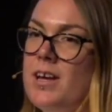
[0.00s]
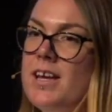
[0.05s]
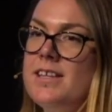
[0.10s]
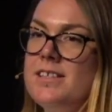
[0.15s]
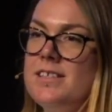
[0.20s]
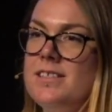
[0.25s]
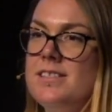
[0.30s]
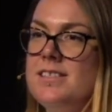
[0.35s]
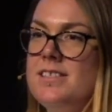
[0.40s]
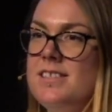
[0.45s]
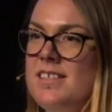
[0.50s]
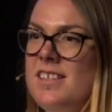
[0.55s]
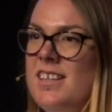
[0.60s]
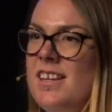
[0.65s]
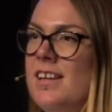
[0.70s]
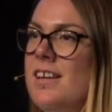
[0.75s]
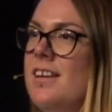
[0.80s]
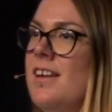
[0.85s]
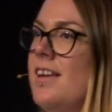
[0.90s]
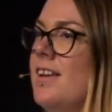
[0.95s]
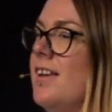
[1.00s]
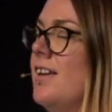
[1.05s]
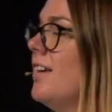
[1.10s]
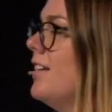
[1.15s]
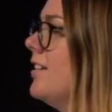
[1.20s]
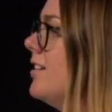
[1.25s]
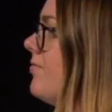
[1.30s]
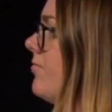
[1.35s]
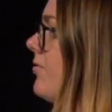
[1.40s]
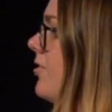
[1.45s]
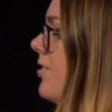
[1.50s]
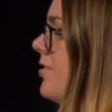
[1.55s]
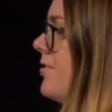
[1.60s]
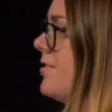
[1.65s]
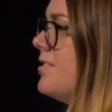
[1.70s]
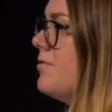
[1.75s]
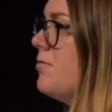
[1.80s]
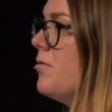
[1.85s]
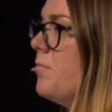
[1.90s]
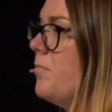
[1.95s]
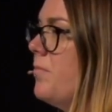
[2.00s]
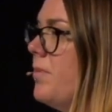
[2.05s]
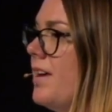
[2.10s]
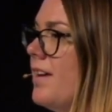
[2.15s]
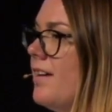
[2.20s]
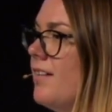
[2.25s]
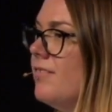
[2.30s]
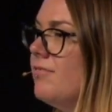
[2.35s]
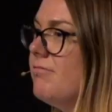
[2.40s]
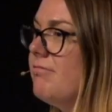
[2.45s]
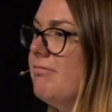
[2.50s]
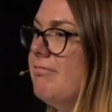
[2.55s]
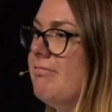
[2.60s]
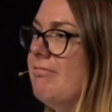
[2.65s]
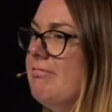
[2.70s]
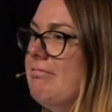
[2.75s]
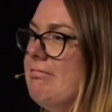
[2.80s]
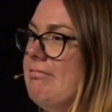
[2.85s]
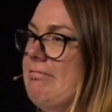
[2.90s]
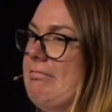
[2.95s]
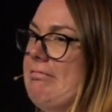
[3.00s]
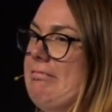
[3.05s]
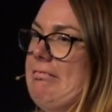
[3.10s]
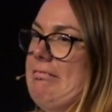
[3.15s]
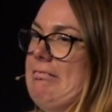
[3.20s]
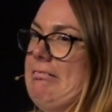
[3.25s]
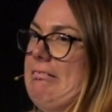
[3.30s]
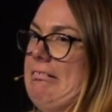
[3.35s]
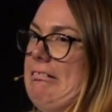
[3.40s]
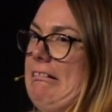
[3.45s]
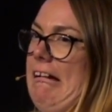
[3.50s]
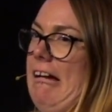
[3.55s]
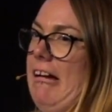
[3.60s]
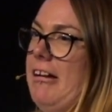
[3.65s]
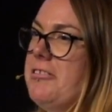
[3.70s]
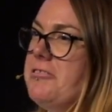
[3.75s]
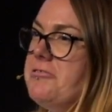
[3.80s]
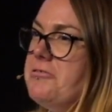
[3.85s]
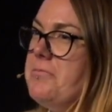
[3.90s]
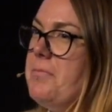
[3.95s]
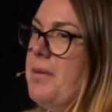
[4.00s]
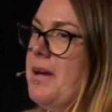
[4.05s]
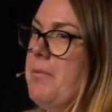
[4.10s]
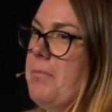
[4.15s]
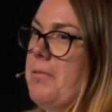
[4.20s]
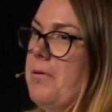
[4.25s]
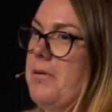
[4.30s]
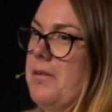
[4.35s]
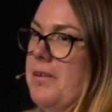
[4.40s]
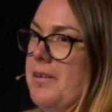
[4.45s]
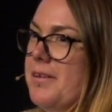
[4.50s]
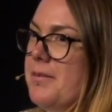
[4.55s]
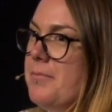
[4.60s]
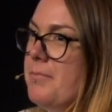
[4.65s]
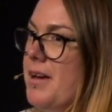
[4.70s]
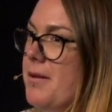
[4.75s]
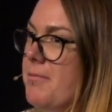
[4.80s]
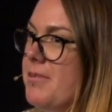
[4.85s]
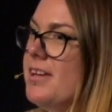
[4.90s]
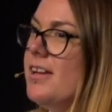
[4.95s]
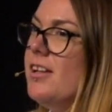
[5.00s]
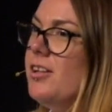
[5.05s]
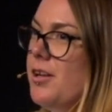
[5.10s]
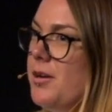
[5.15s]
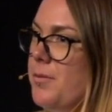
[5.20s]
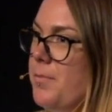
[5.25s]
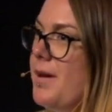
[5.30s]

and in Sydney, and they've grown to about 100 people, maybe? A lot of